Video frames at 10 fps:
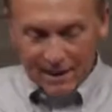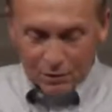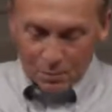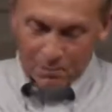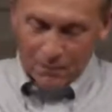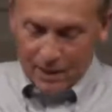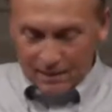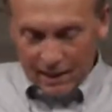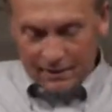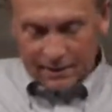And I
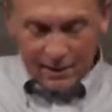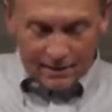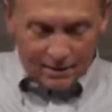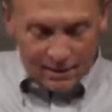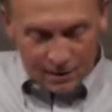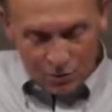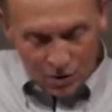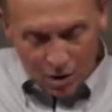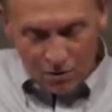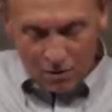think that's the
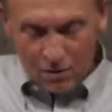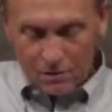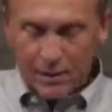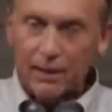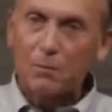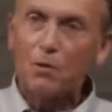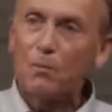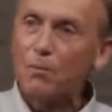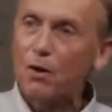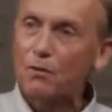thing we all ought to take
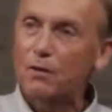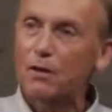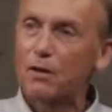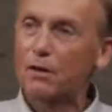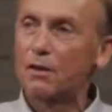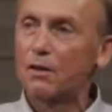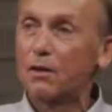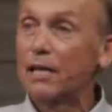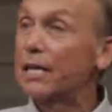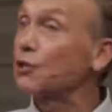him up on.
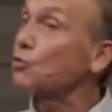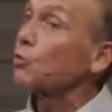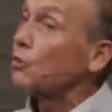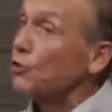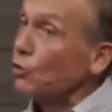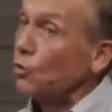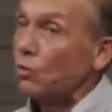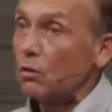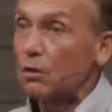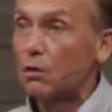His
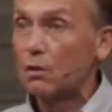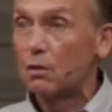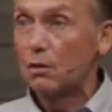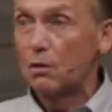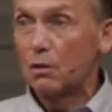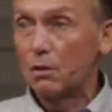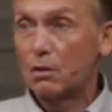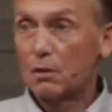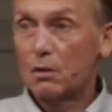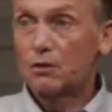renewal
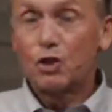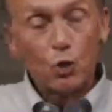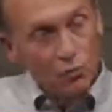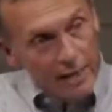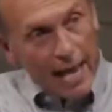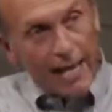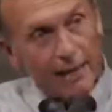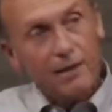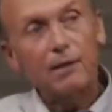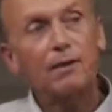
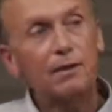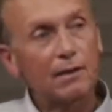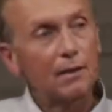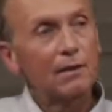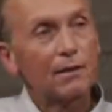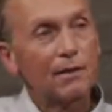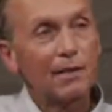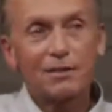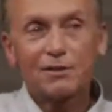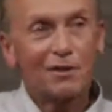today
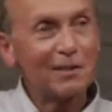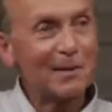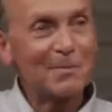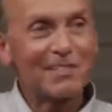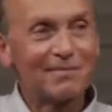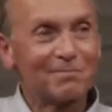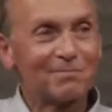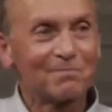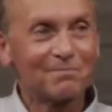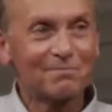is unlimited.